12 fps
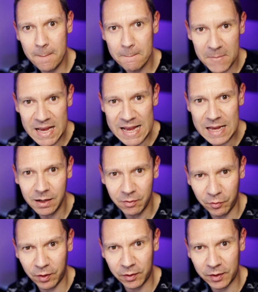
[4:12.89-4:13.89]
me in
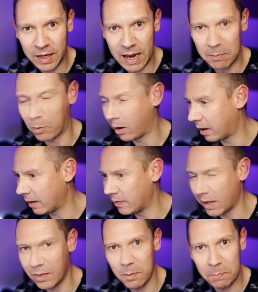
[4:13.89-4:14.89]
front of the camera and
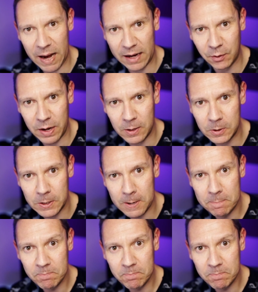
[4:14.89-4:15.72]
then the background.